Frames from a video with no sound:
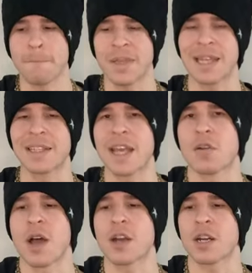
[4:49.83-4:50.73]
But then
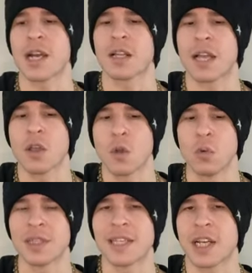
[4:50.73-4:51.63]
later on, you're kind of like,
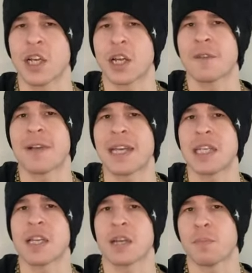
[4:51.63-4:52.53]
well, is it a good enough
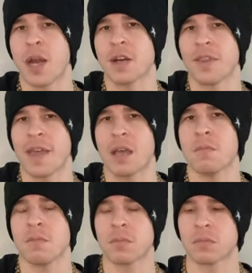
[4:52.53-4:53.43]
idea compared to
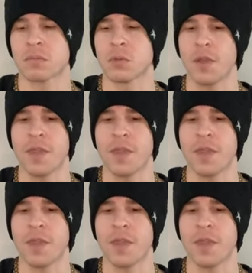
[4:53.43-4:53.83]
them or